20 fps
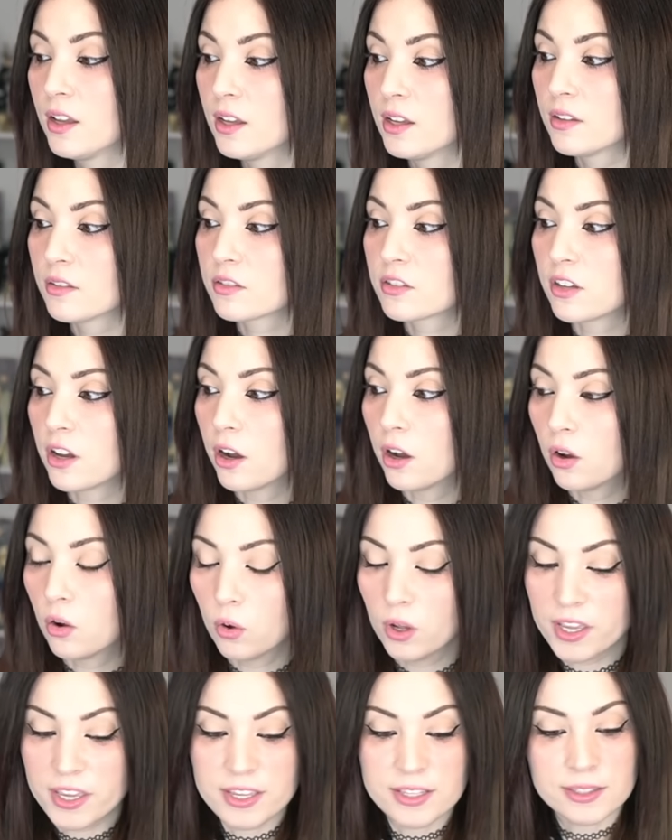
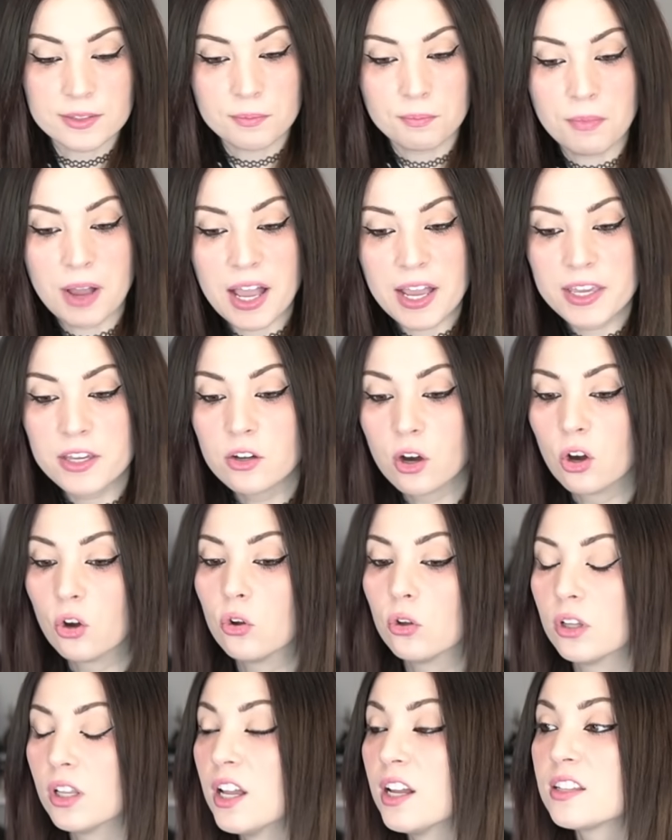So it's my
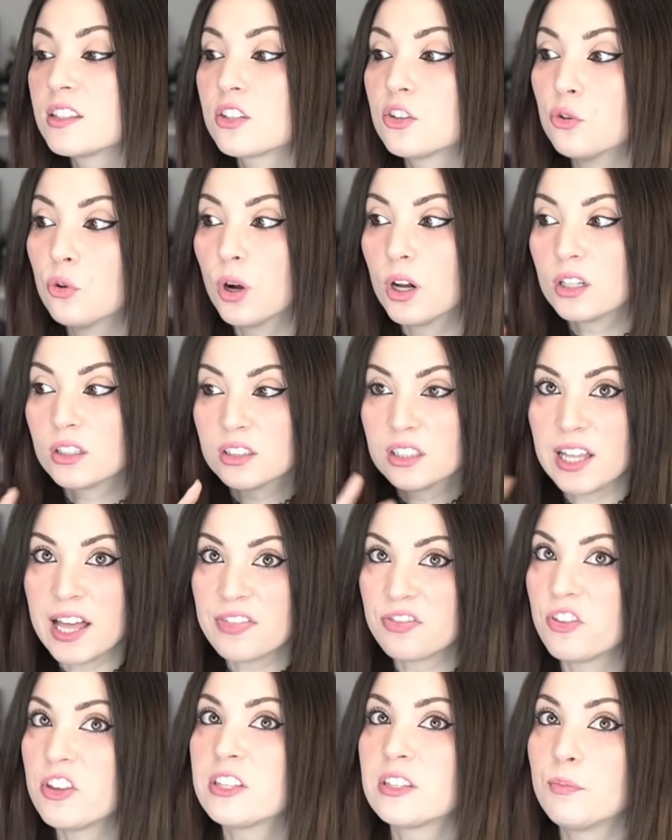goal to
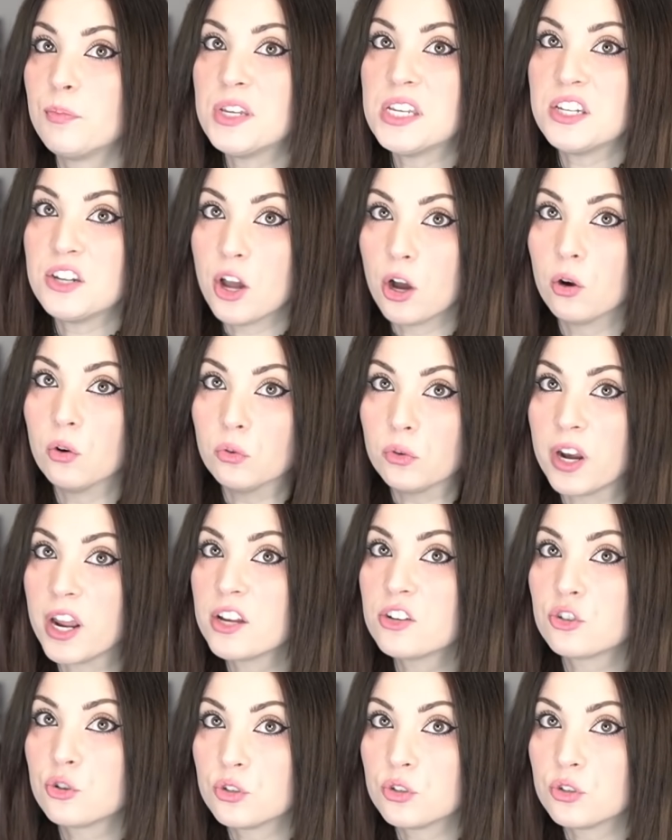let this be known to